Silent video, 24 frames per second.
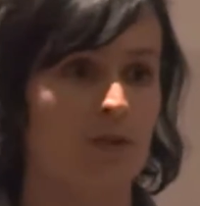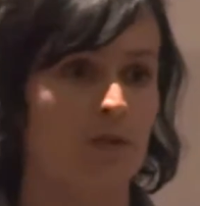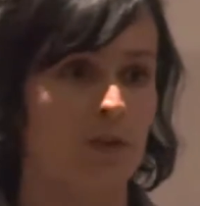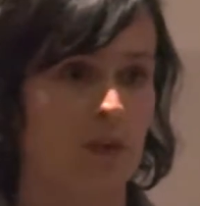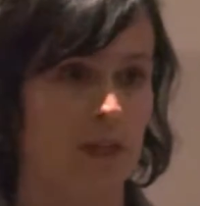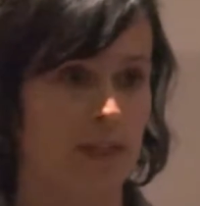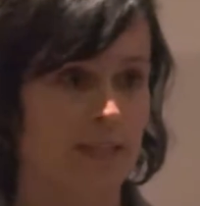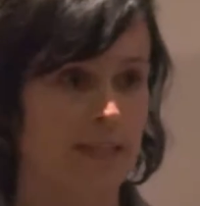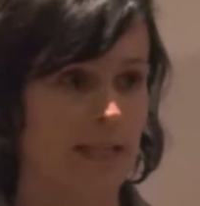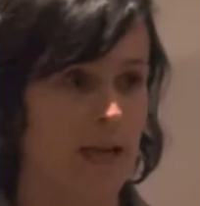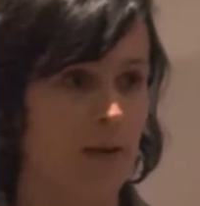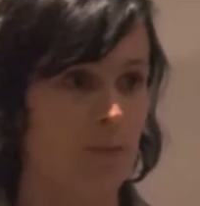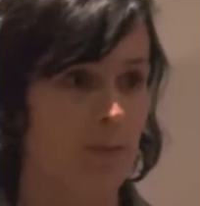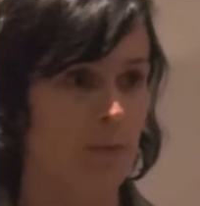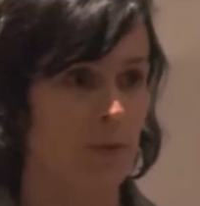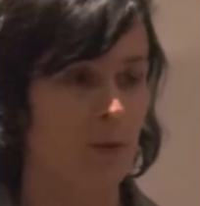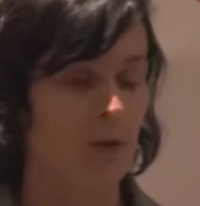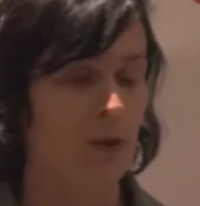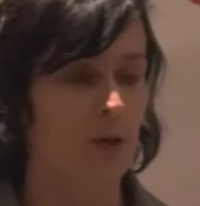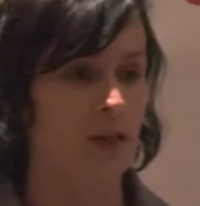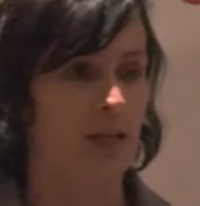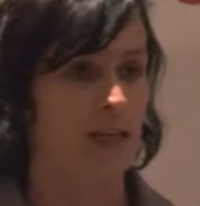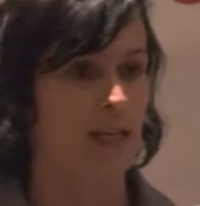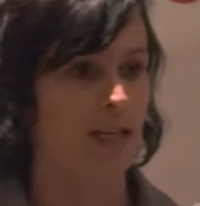for
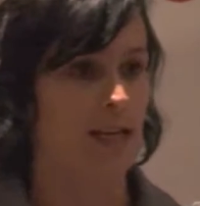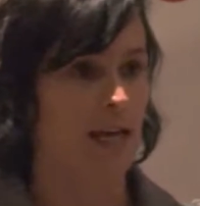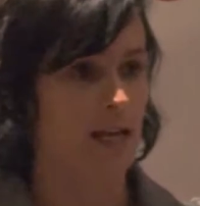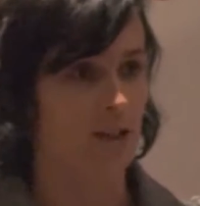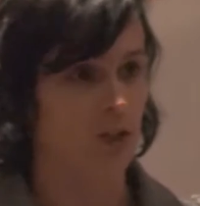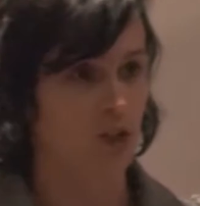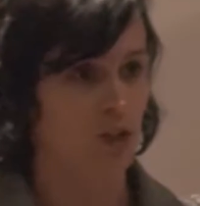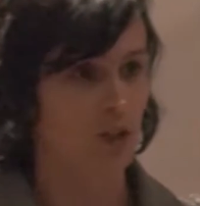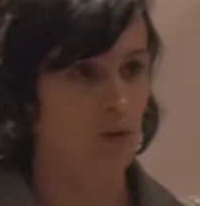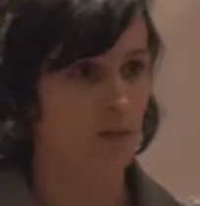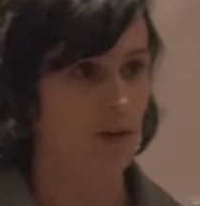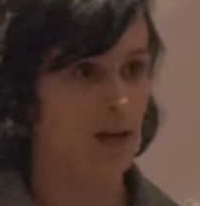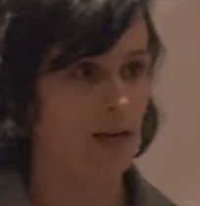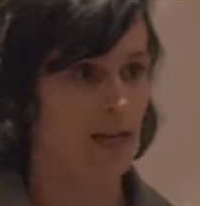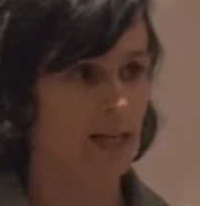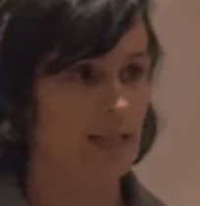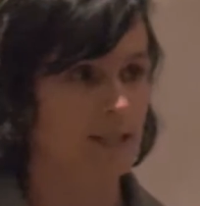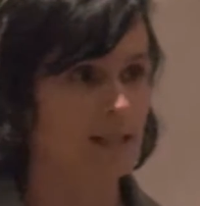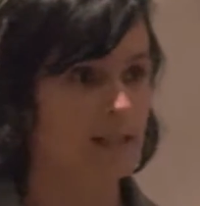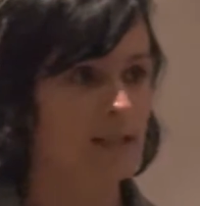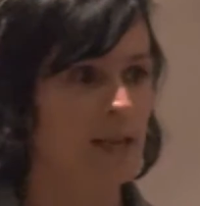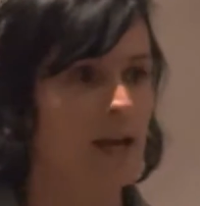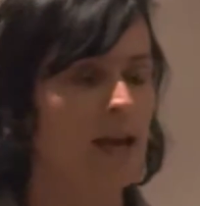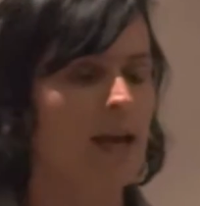example, in
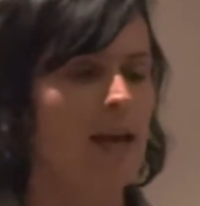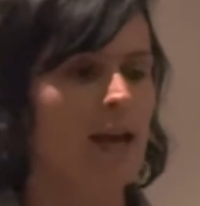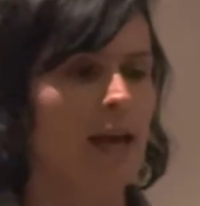estuaries.